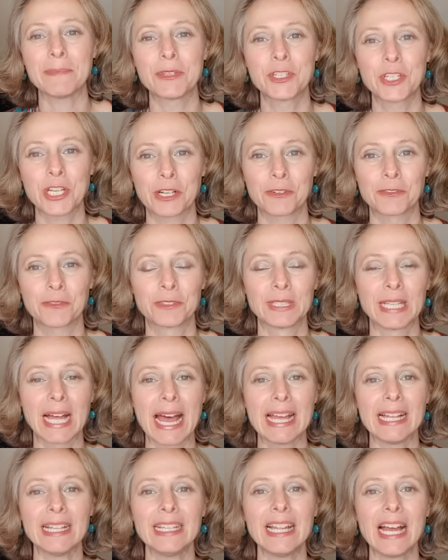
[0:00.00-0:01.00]
Jennifer
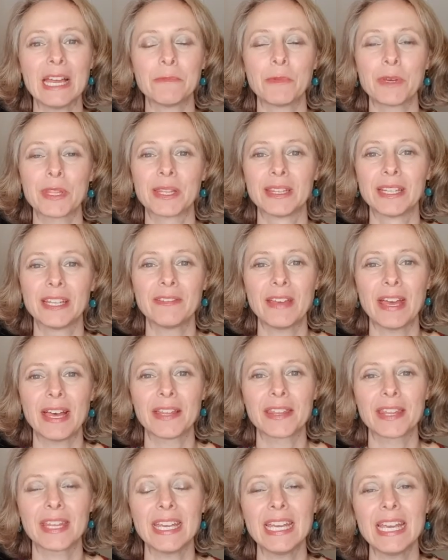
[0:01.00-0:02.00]
Lyle. I'm with Live
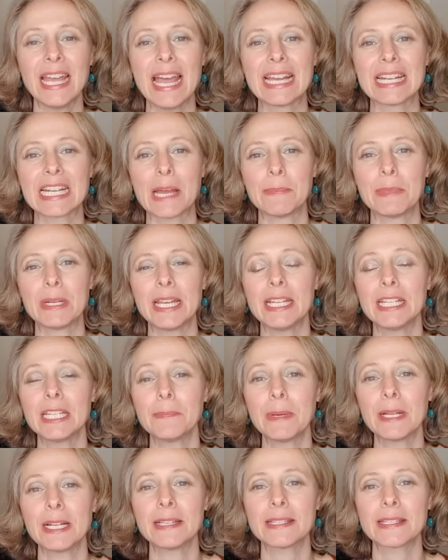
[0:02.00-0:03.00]
Healthy, and I'm an
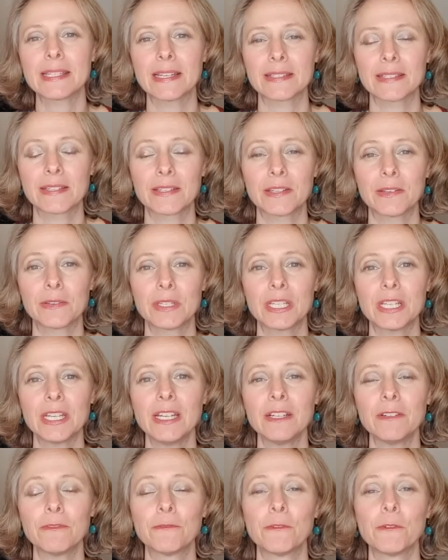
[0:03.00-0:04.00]
independent sales associate
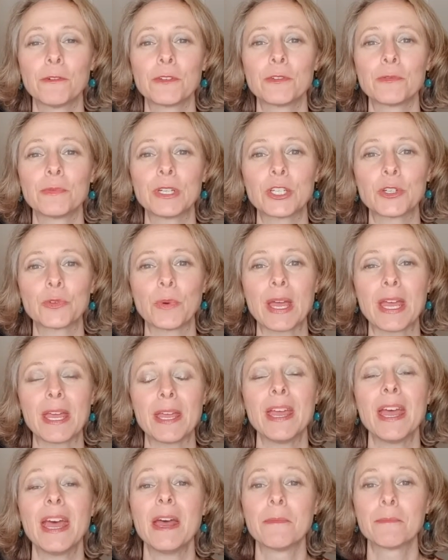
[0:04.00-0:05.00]
for the Richway
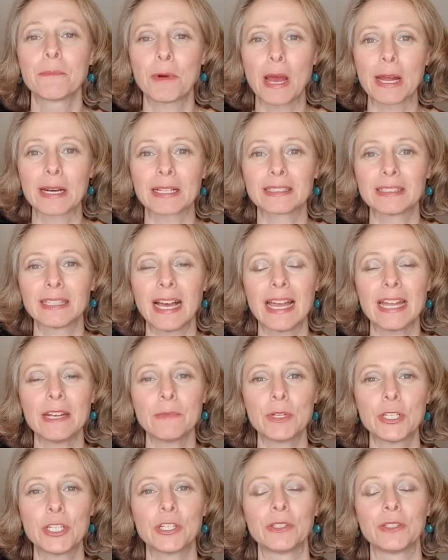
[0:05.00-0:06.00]
product line,
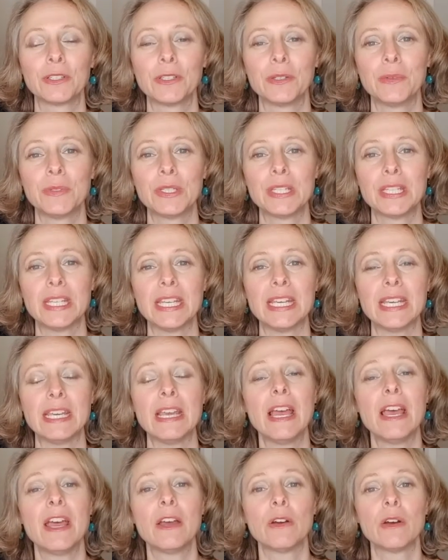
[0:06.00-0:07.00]
which includes the
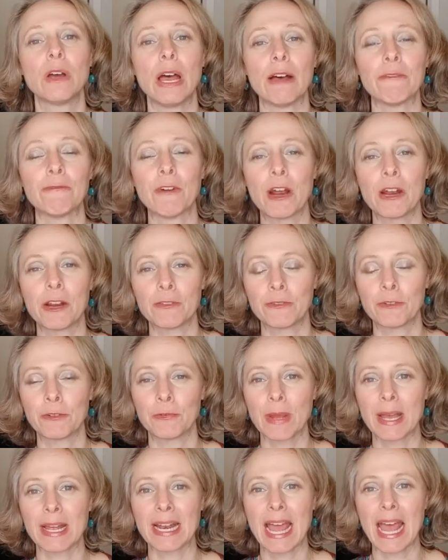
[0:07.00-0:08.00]
far
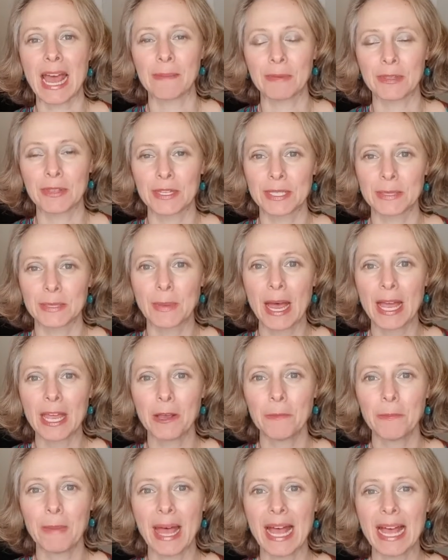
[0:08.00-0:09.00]
infrared amethyst
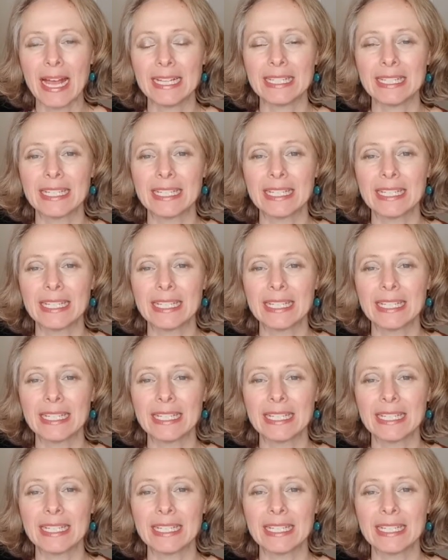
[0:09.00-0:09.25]
biomat,